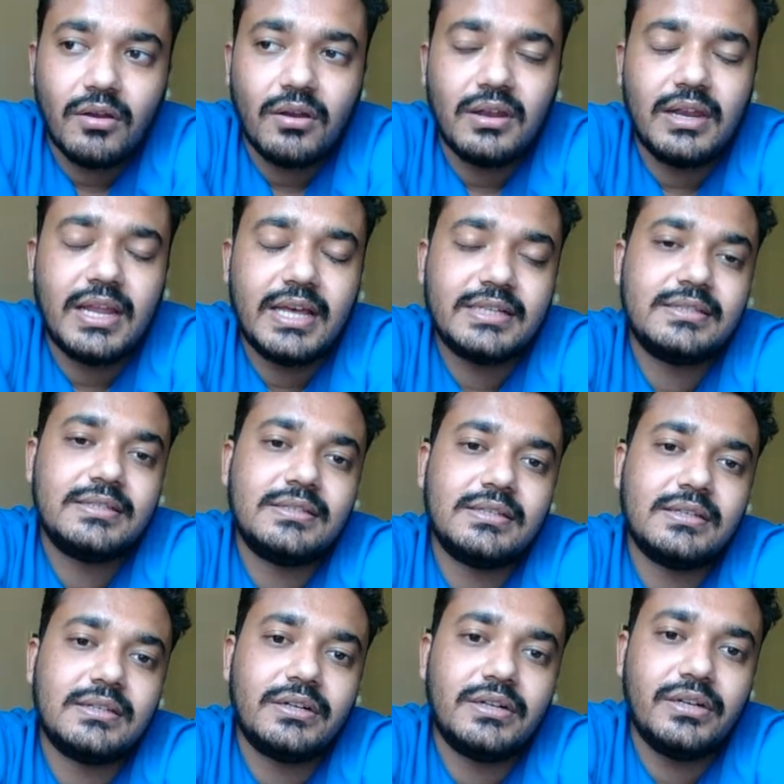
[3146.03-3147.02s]
less
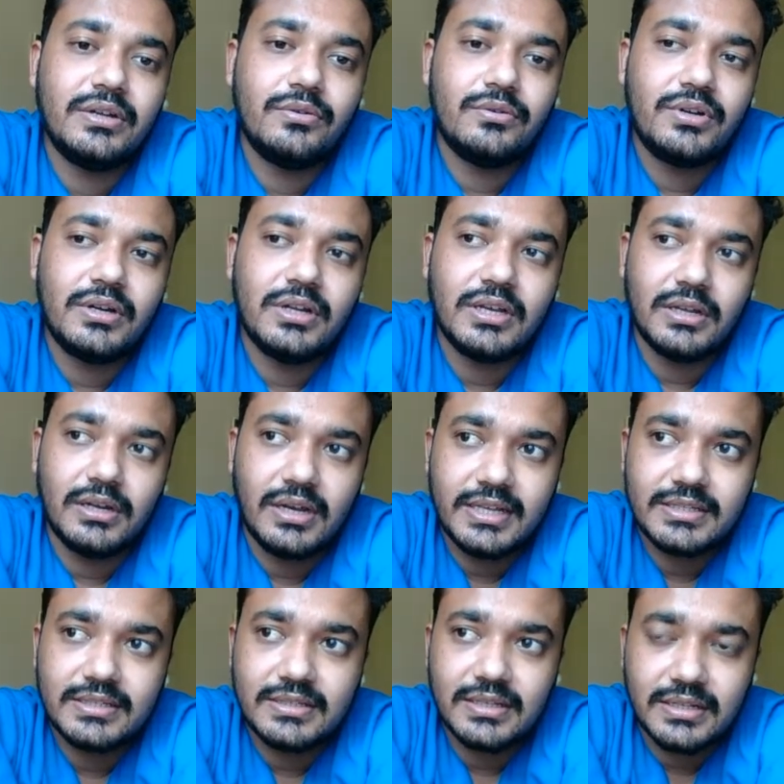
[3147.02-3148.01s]
duty,
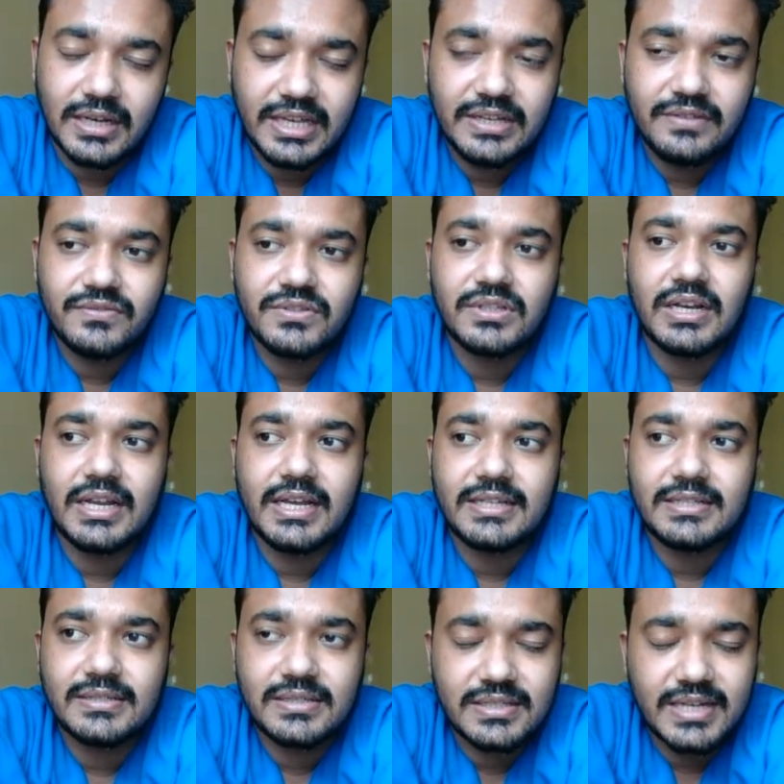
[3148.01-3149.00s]
less leaves,
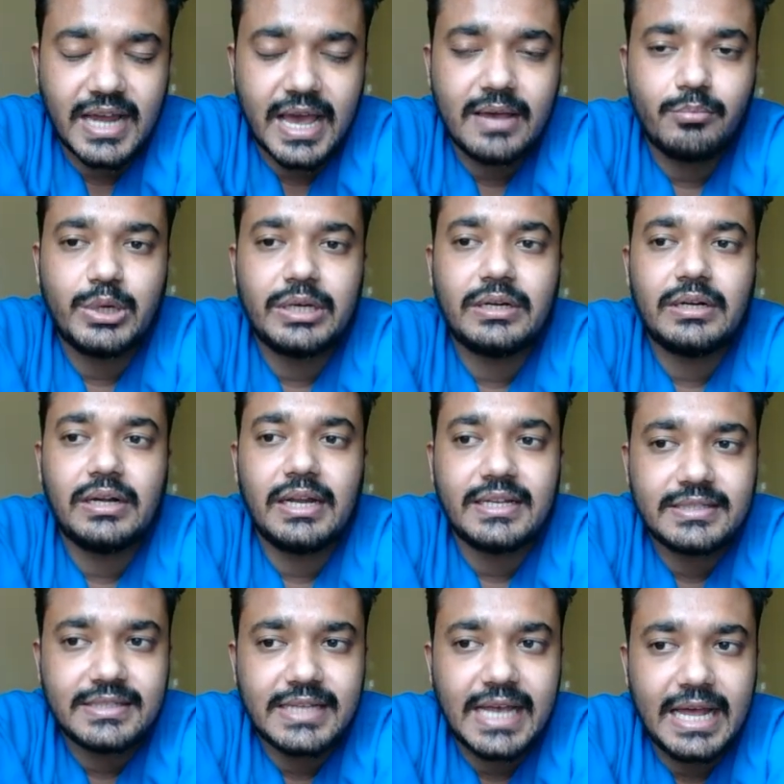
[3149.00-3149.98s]
less stipend, less
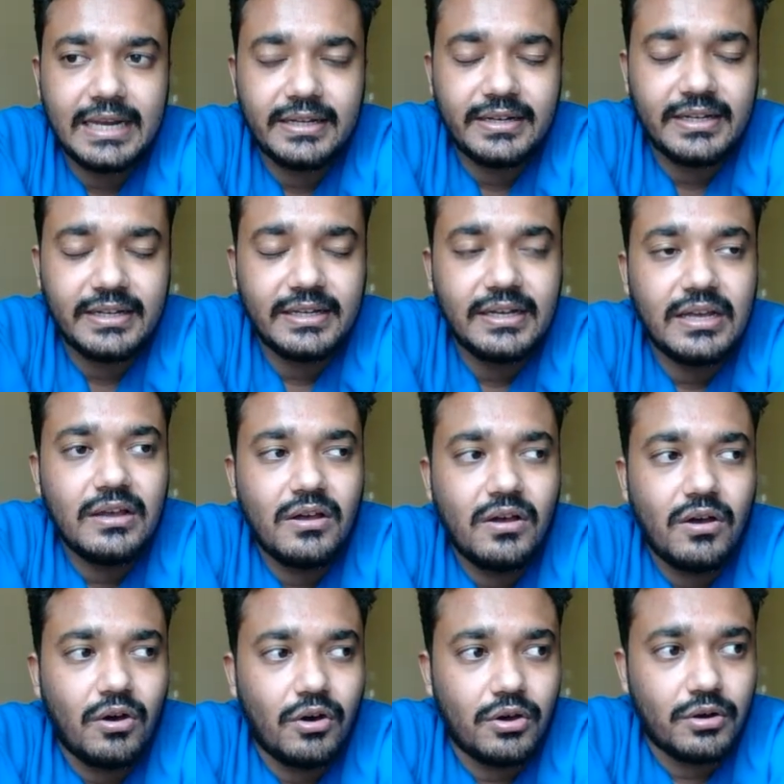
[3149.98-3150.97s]
salary,
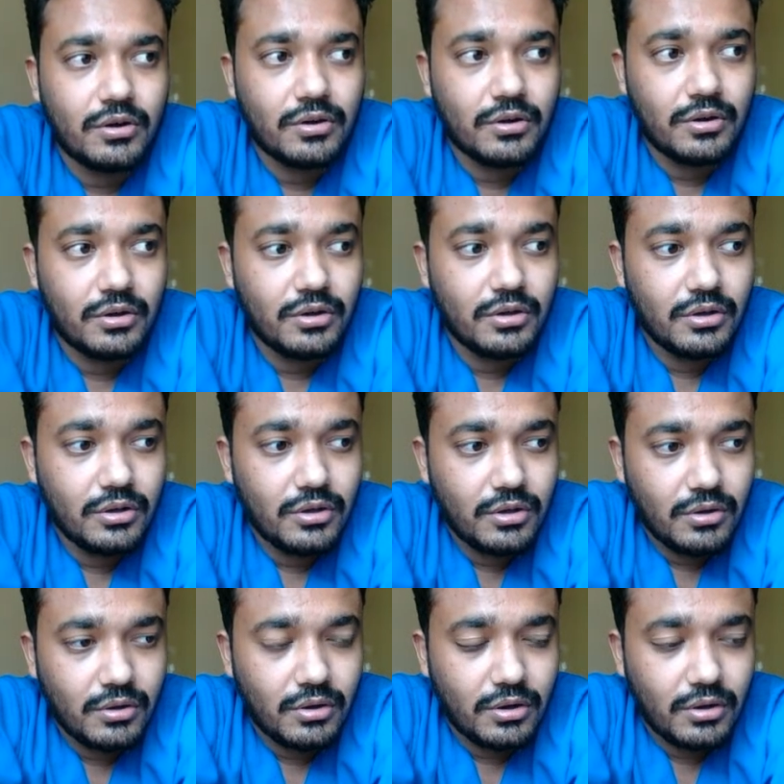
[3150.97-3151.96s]
or
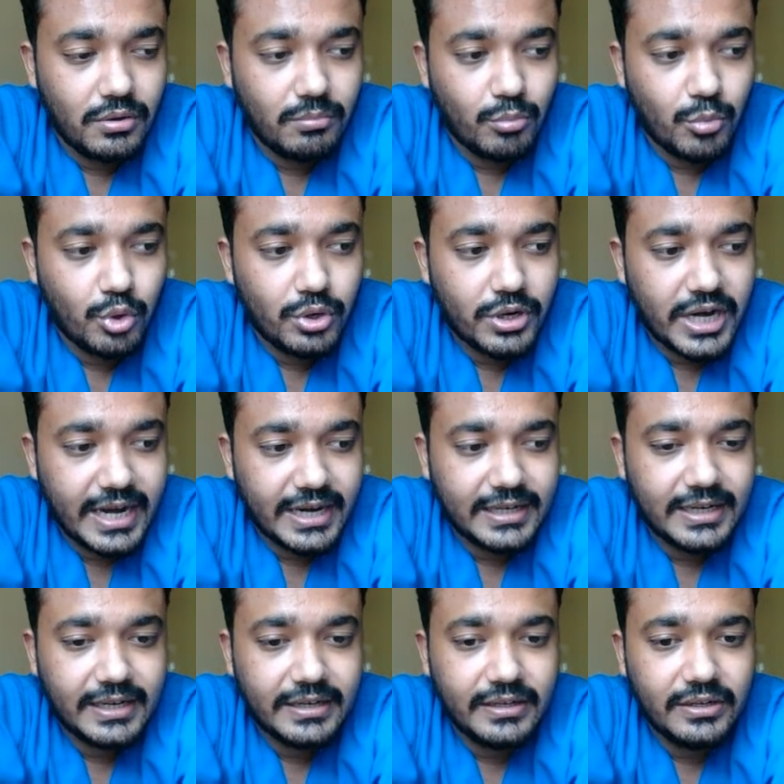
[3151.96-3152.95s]
more
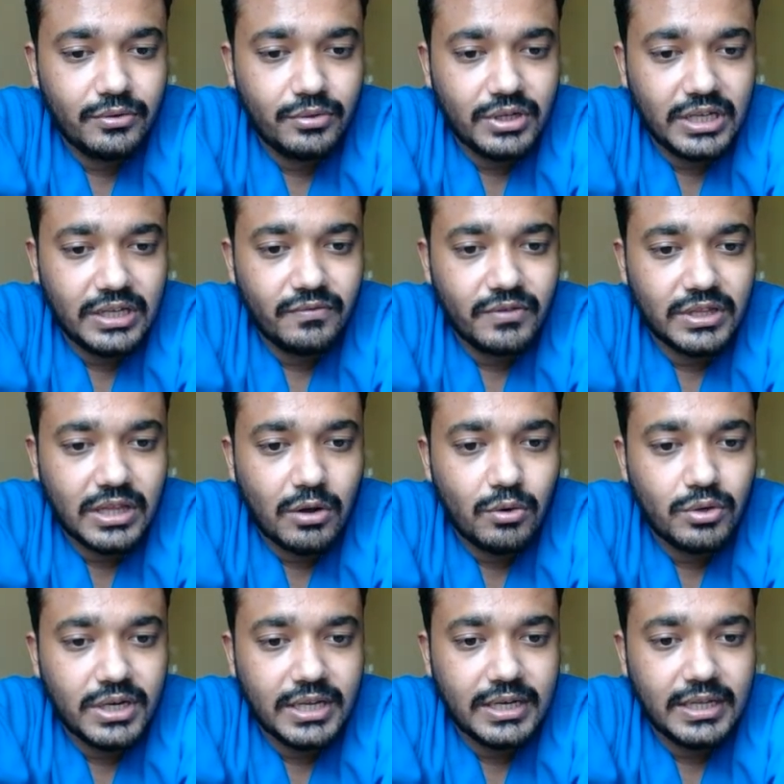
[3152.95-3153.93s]
hectic duty
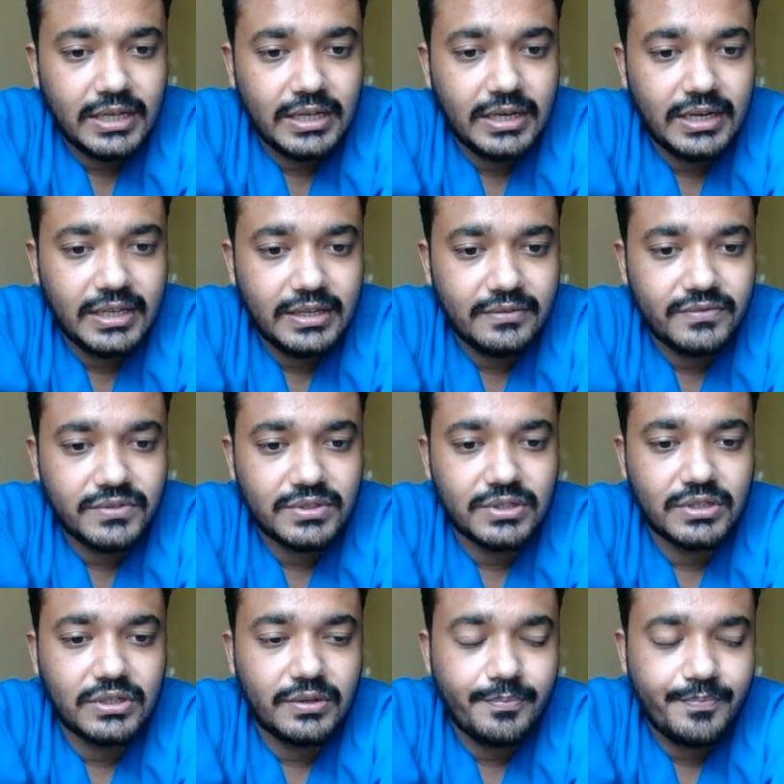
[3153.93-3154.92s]
without any leaves.
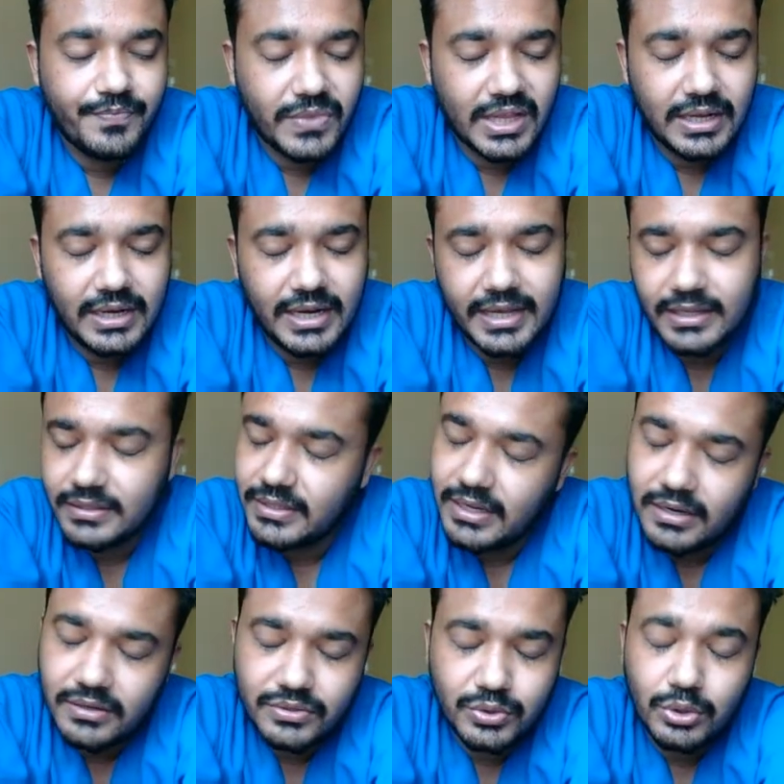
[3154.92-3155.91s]
Like there
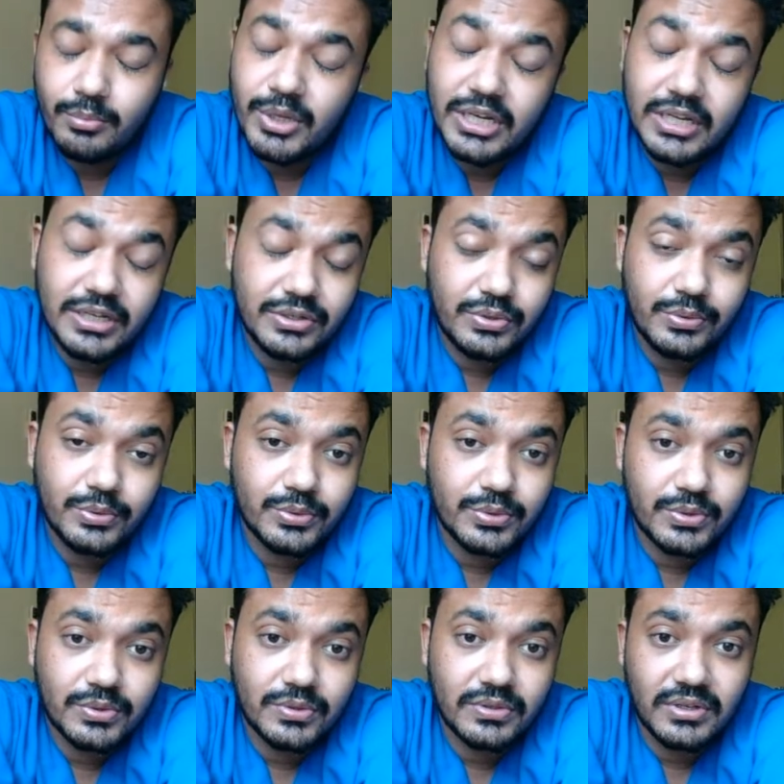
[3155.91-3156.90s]
are so many
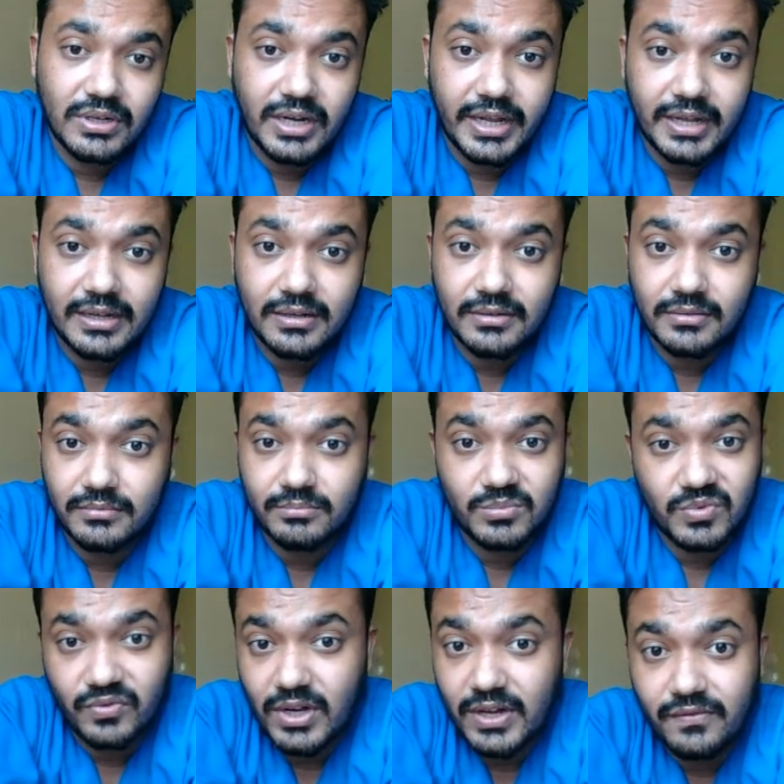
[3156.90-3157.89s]
issues, like
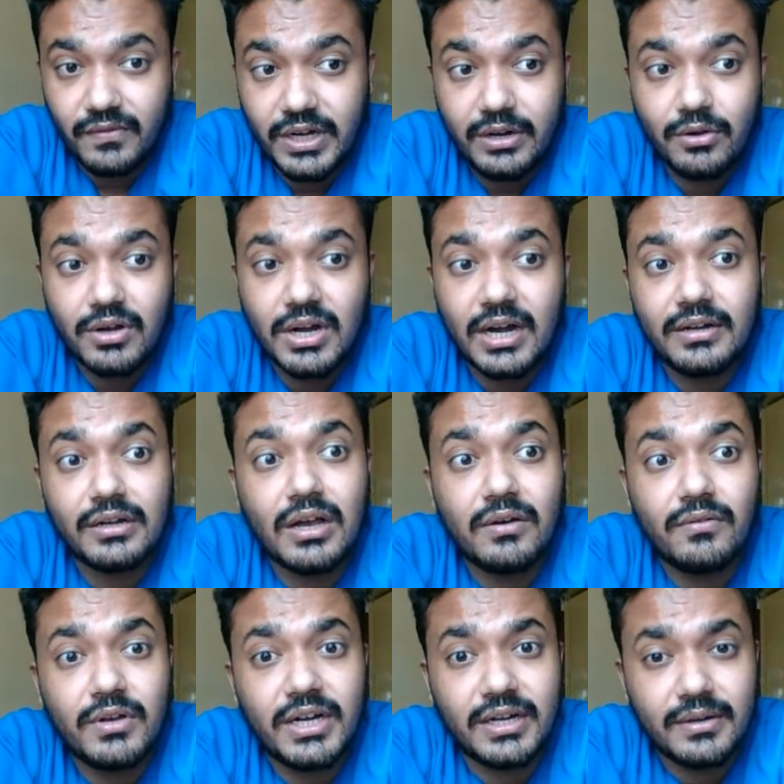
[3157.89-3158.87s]
one video can't
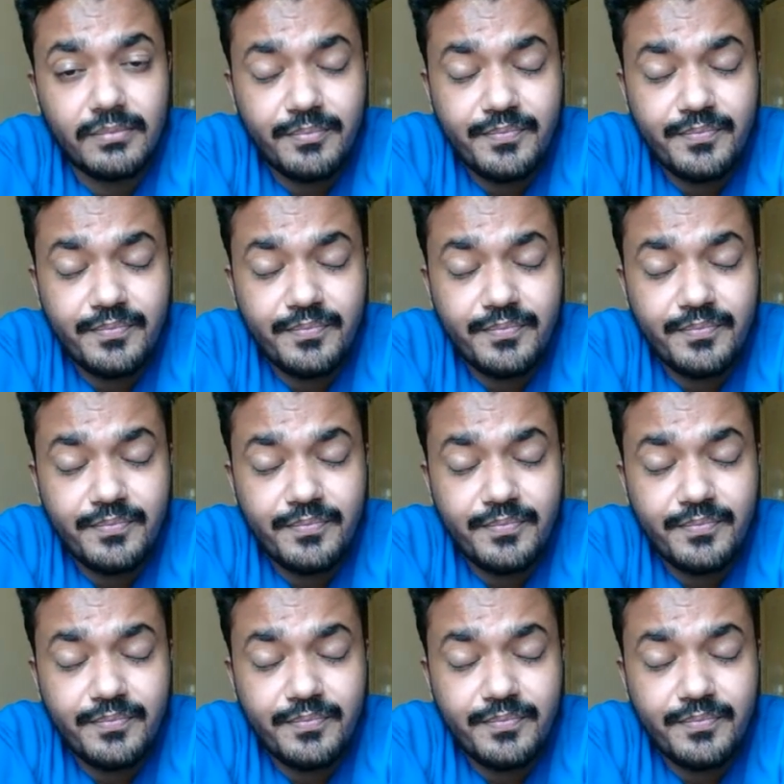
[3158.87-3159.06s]
cover it.